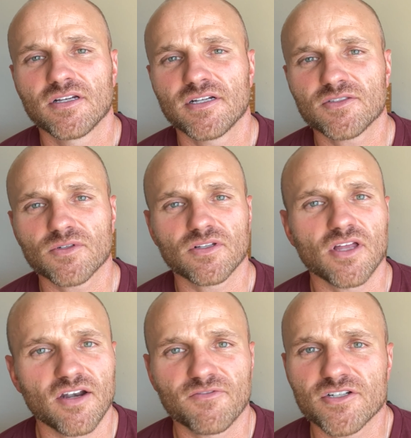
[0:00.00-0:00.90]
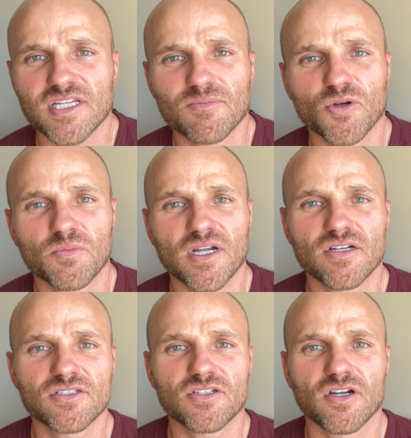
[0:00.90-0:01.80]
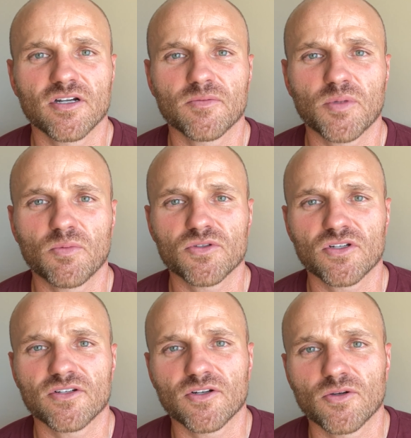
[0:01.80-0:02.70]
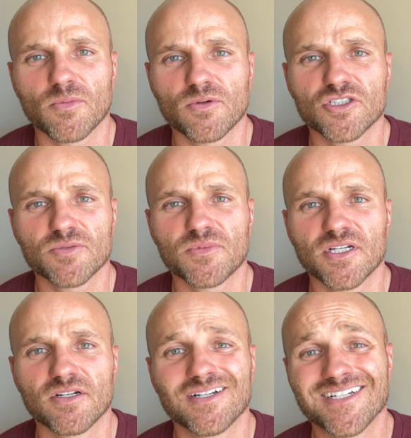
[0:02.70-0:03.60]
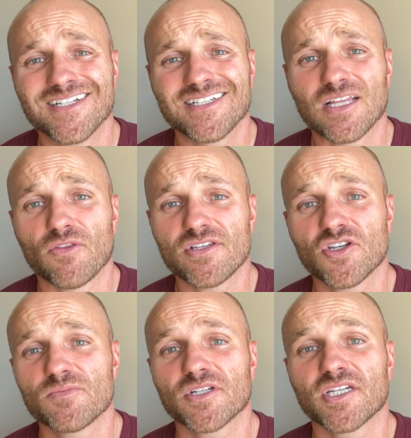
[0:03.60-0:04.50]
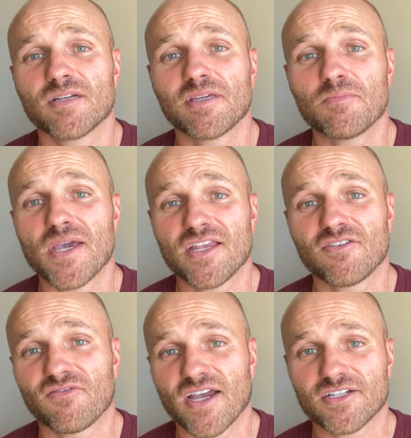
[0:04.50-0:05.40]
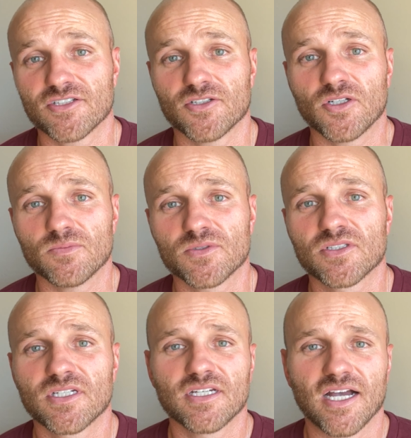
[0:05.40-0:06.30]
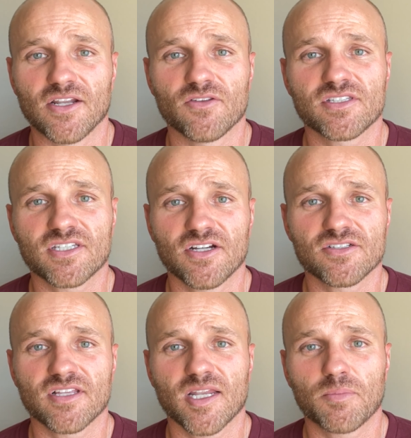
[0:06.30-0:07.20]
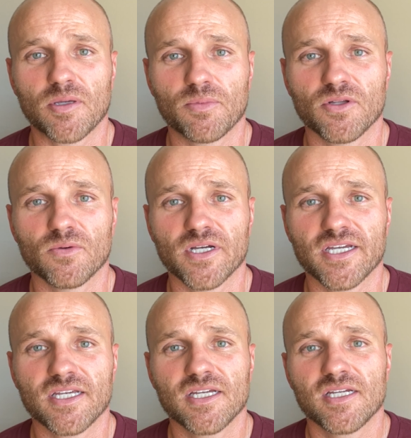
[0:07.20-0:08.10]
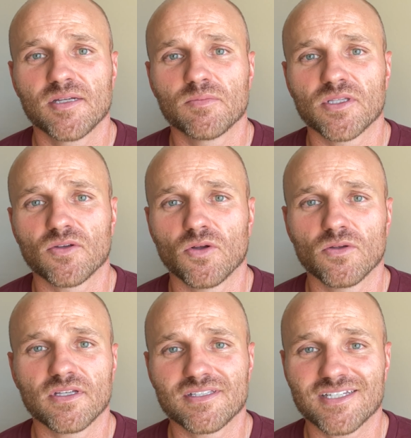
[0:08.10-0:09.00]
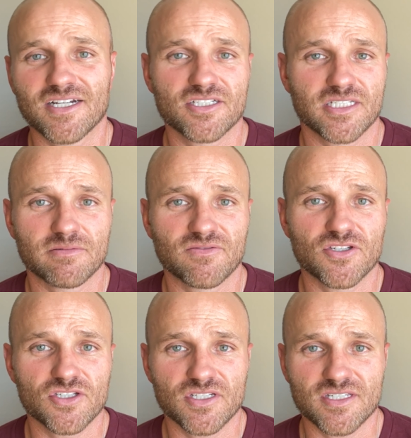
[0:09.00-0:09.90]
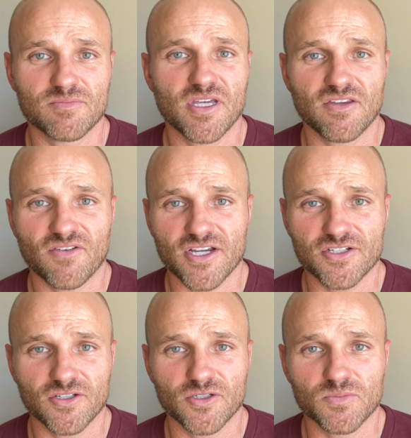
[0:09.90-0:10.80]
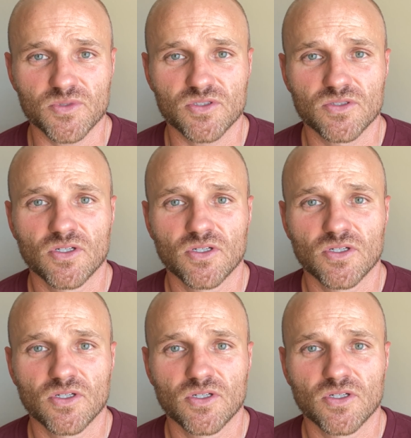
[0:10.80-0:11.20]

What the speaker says: It's where a lot of first-time home buyers start. People start their home ownership there. Now these homes are going to be manufactured homes. I know this scares a lot of people away, but the entire subdivision is manufactured homes.